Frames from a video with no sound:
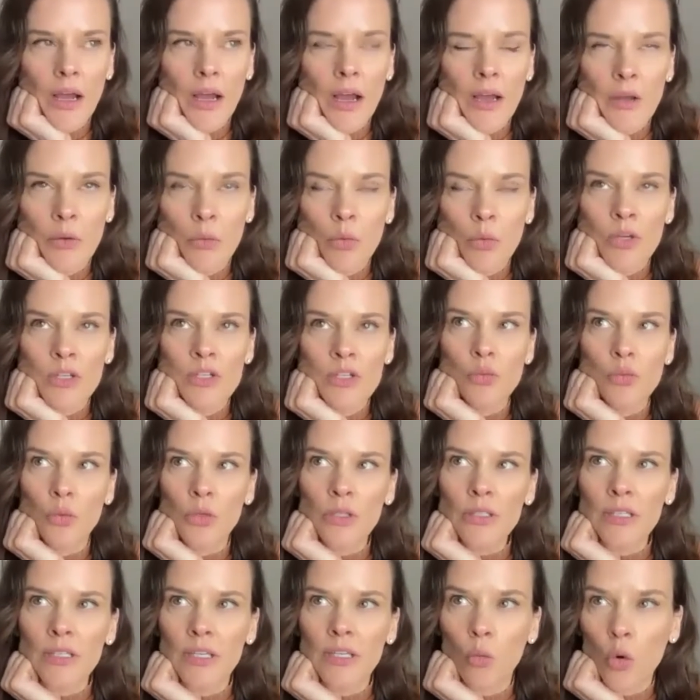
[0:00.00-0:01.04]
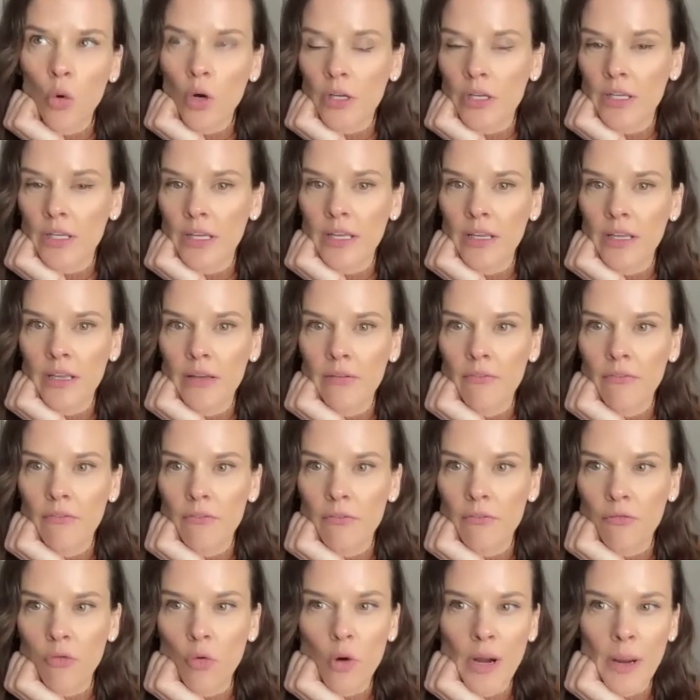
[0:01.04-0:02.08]
it was really working
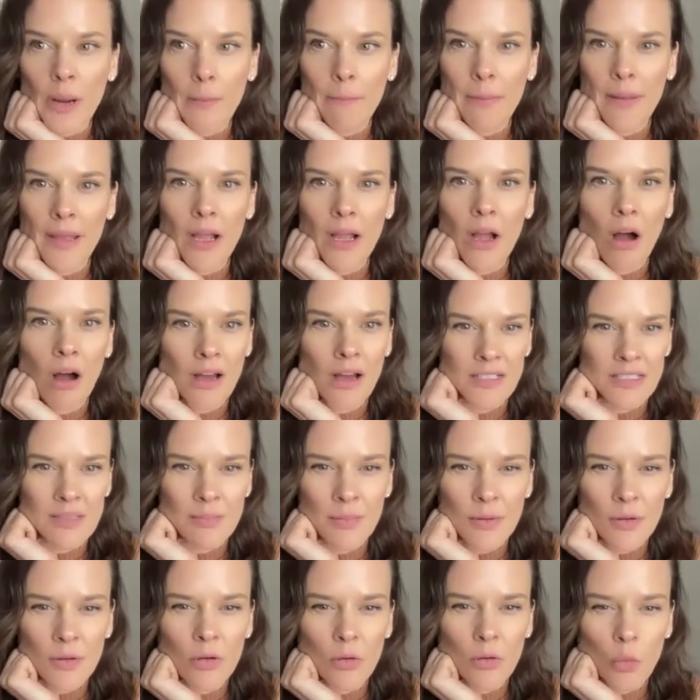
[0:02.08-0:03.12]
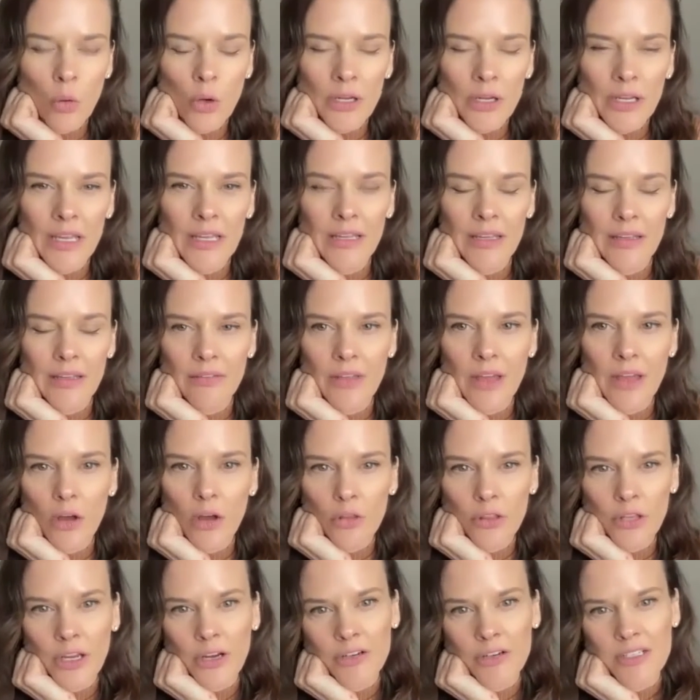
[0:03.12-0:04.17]
for a big hospital and working in the
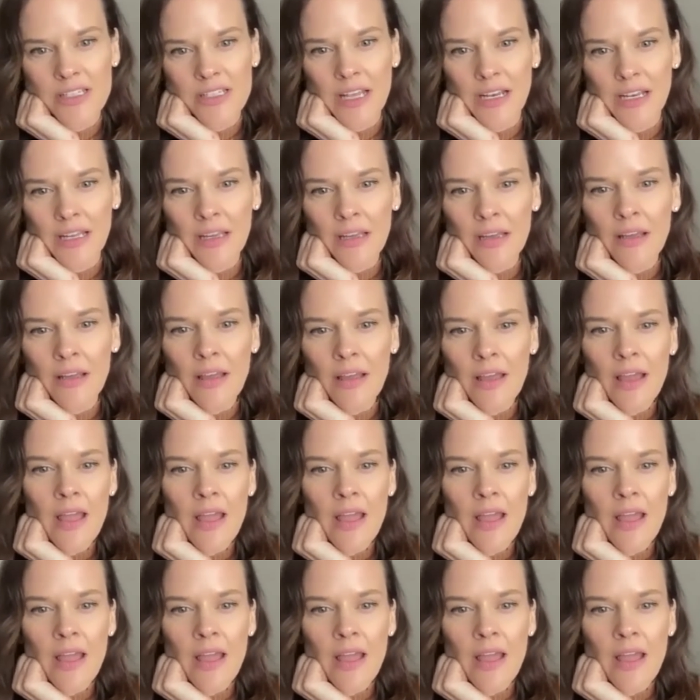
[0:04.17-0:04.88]
healthcare setting.